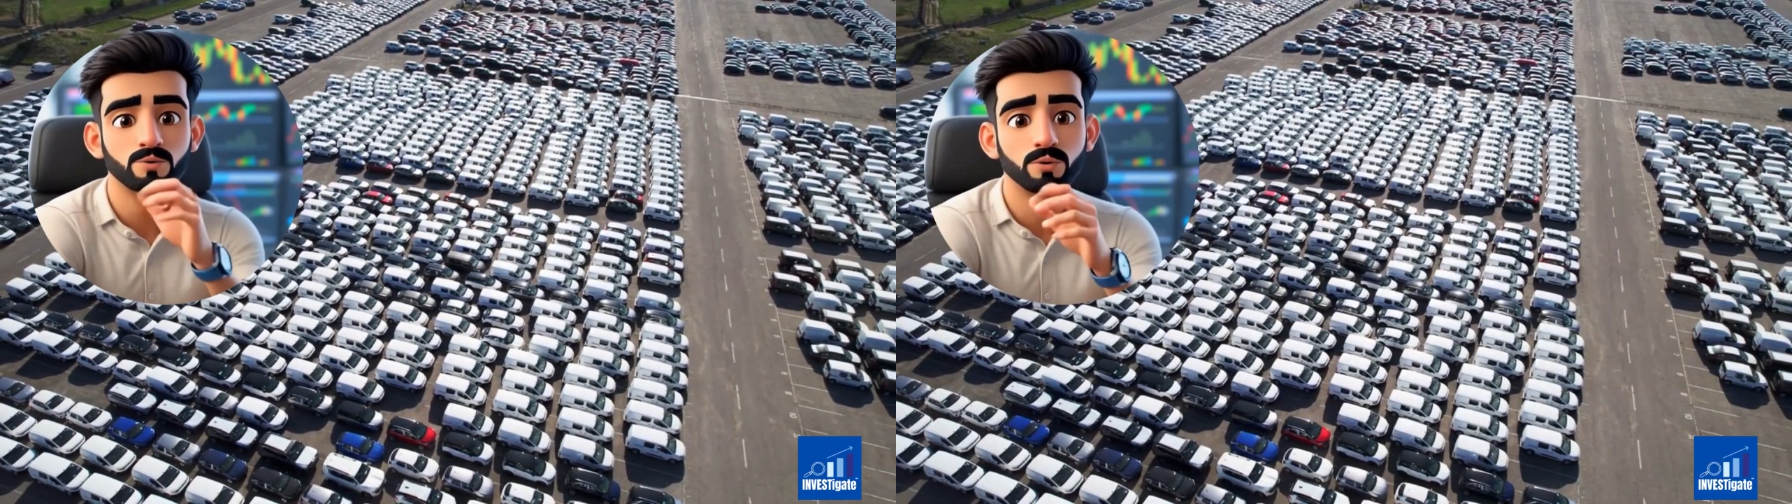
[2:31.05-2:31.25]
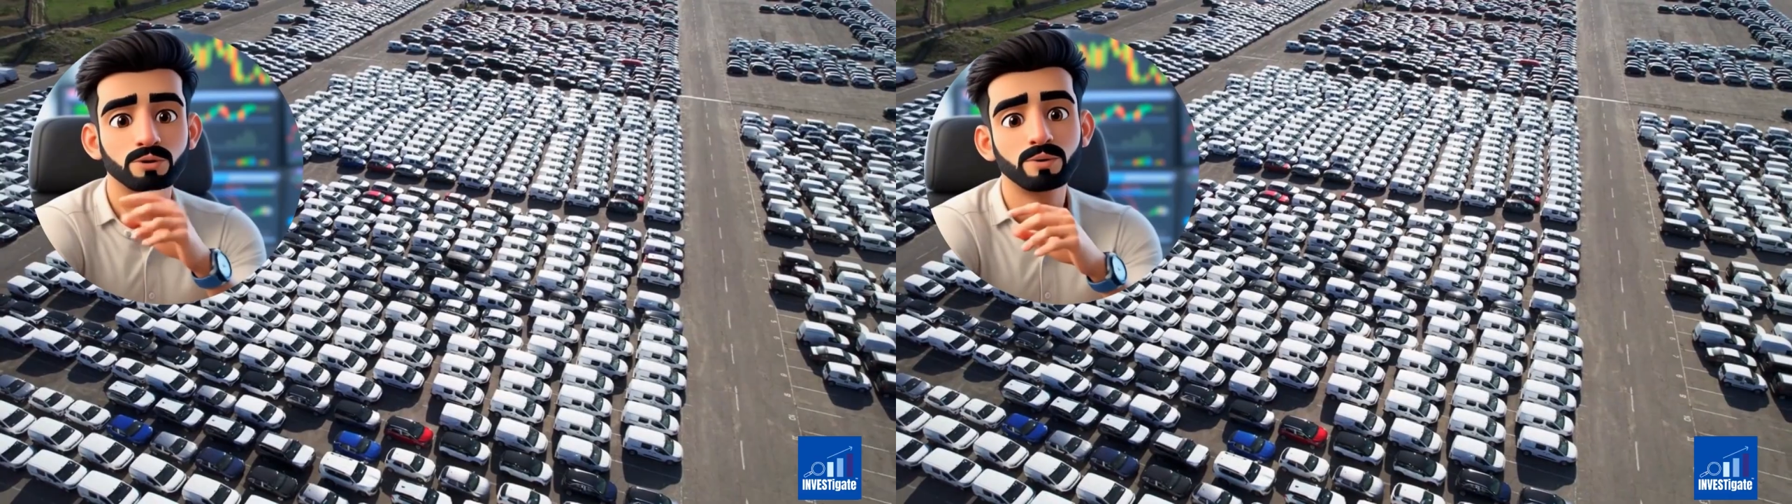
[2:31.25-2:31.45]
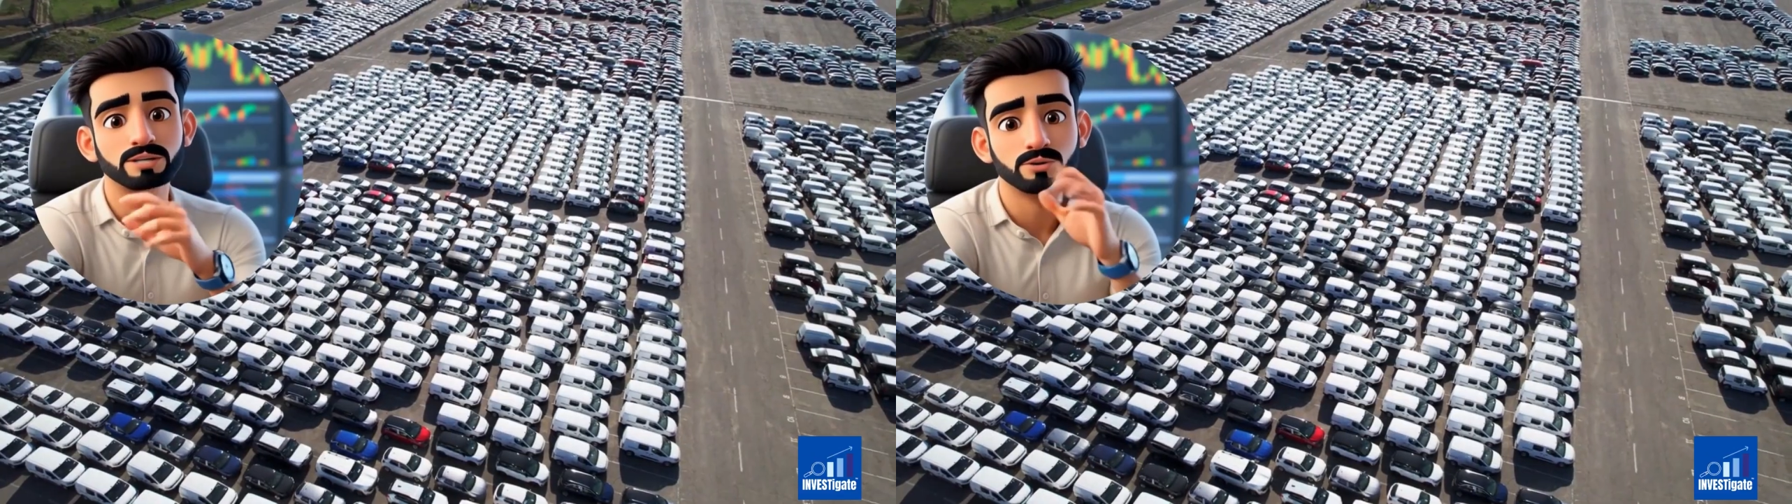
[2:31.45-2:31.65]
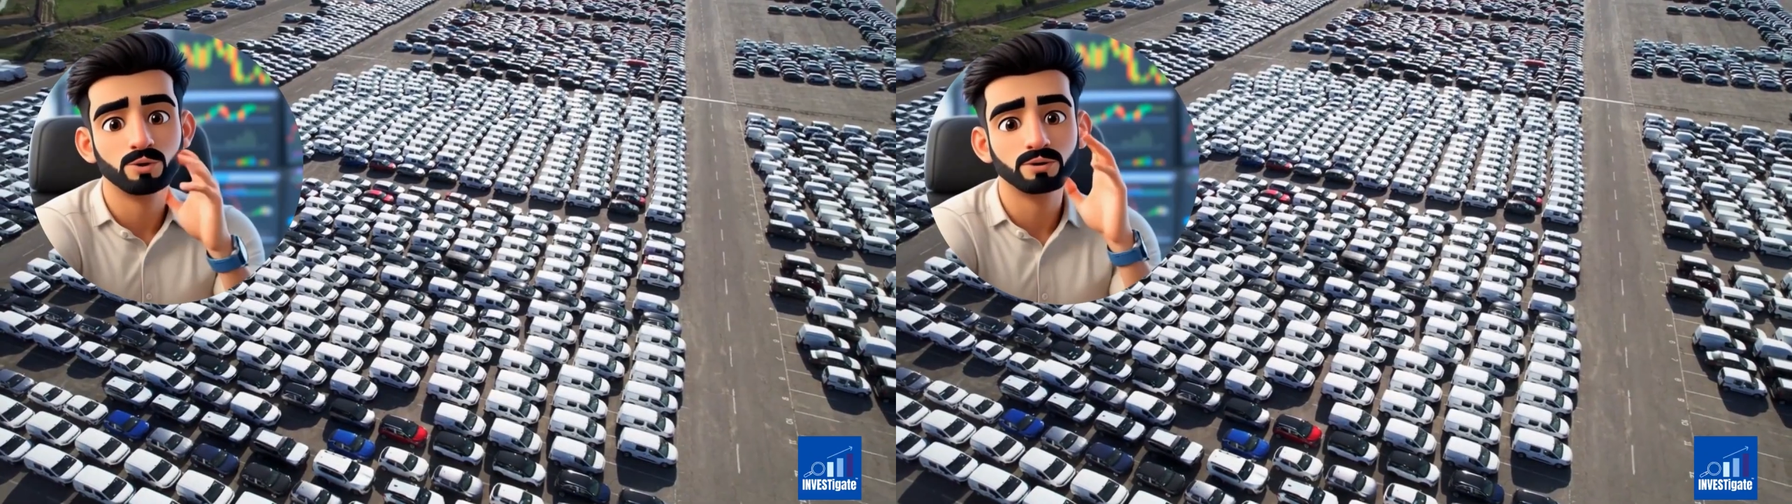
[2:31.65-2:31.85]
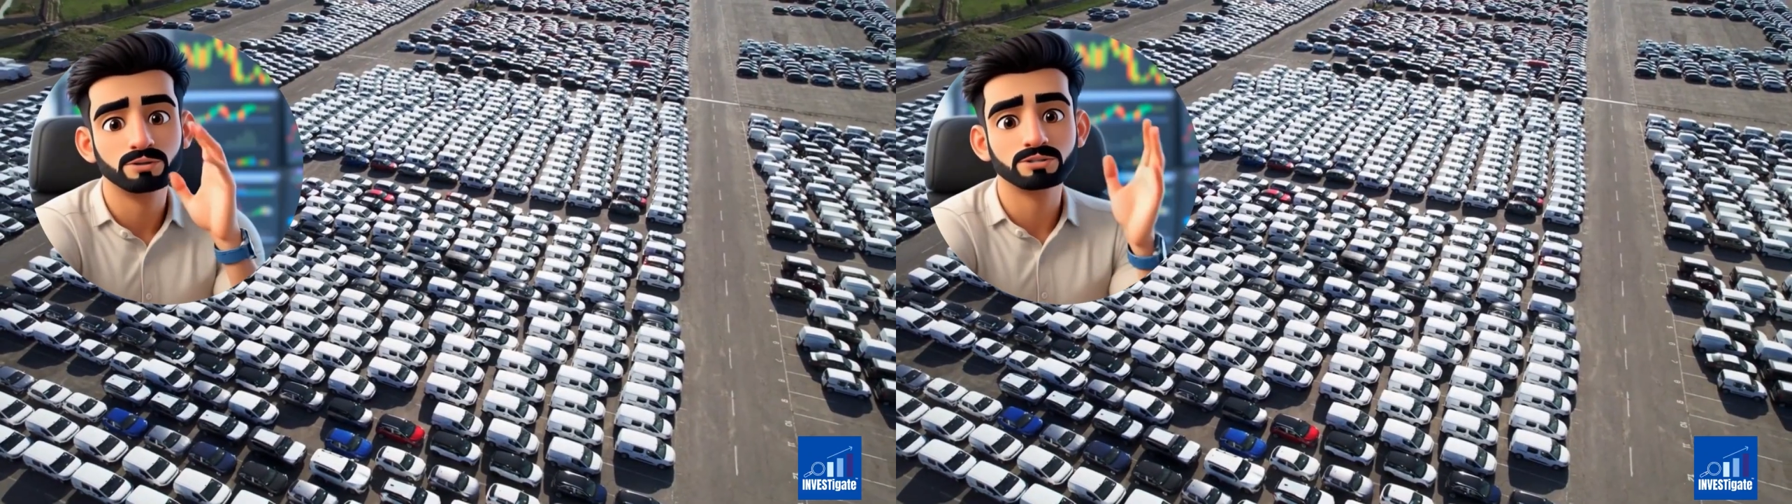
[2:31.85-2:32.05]
or US
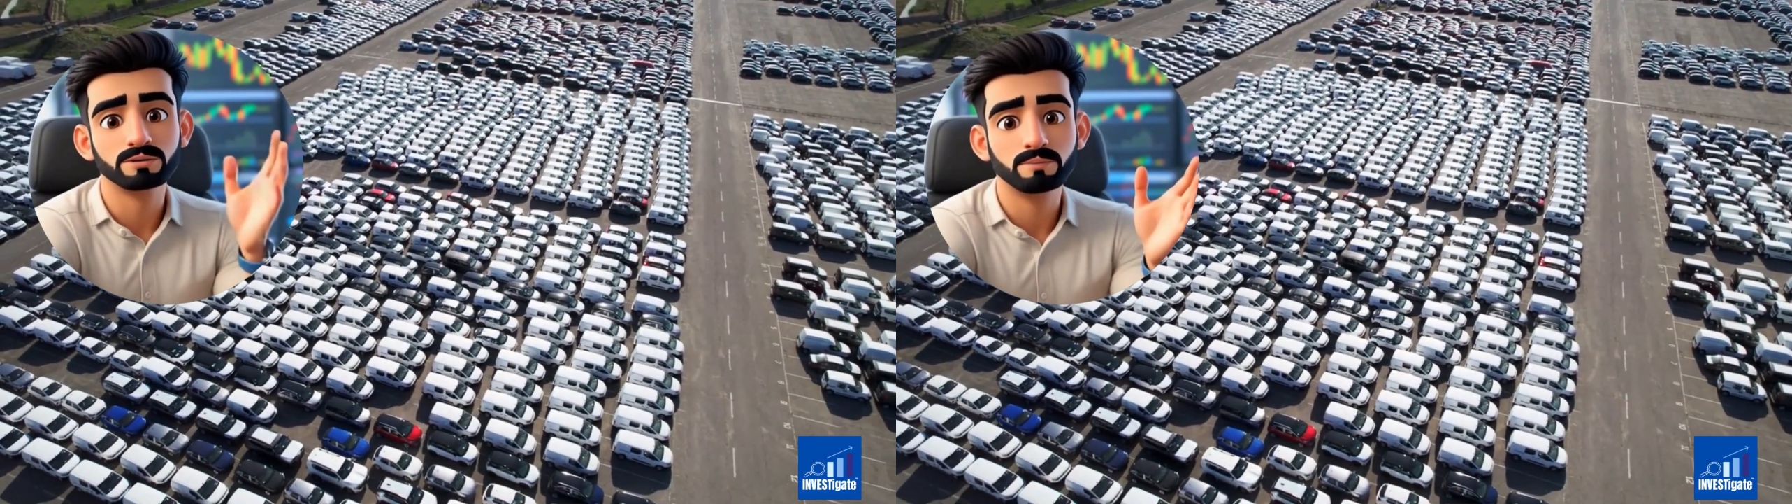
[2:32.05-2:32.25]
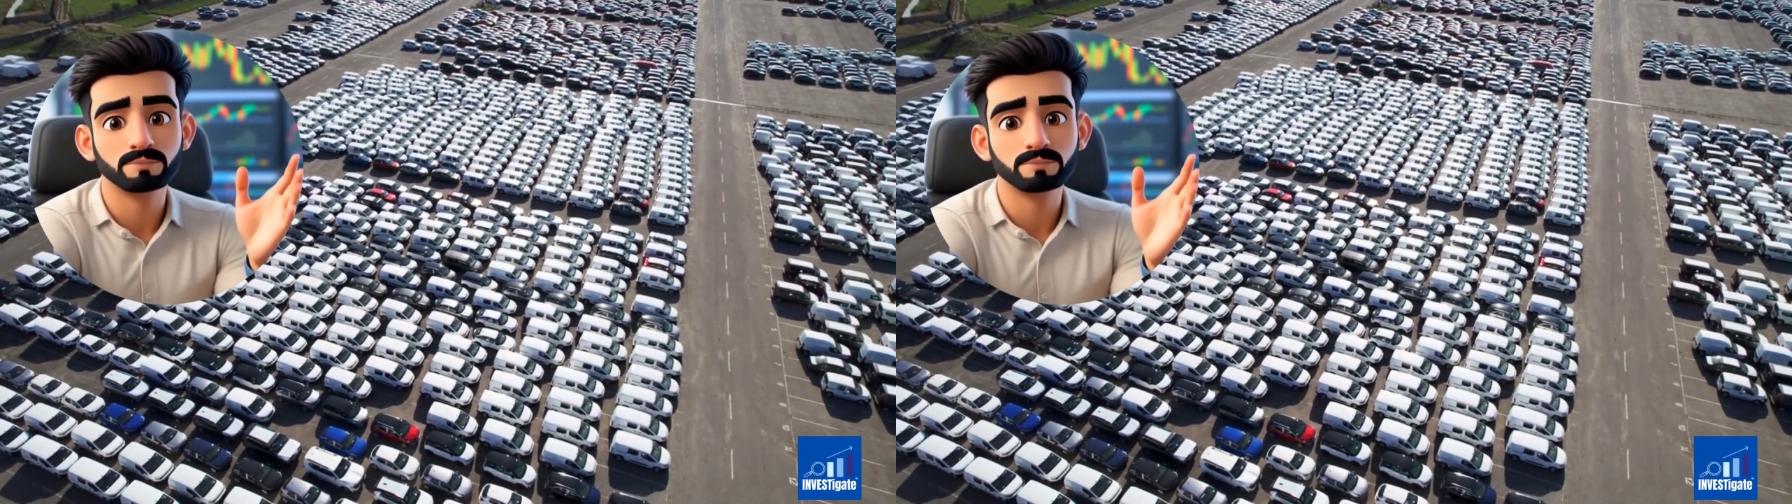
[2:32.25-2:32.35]
dollars.